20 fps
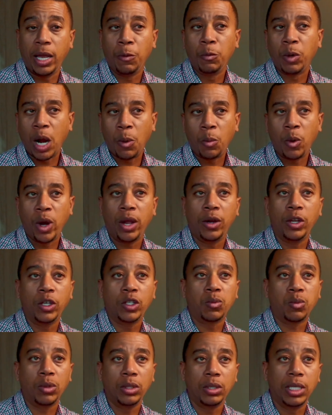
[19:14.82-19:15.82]
And when I'm wearing
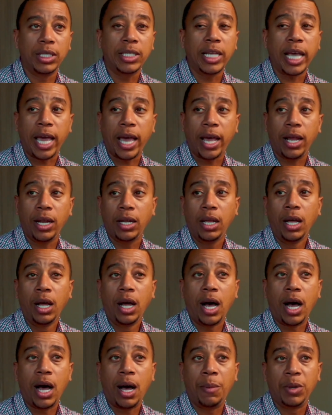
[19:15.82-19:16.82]
this hat,
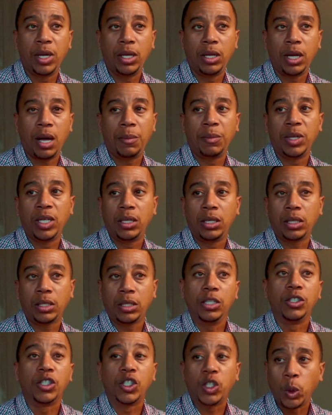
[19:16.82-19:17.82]
I'm a
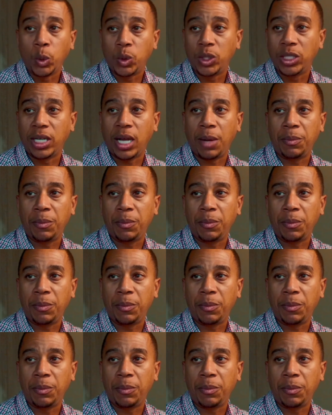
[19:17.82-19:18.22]
consultant.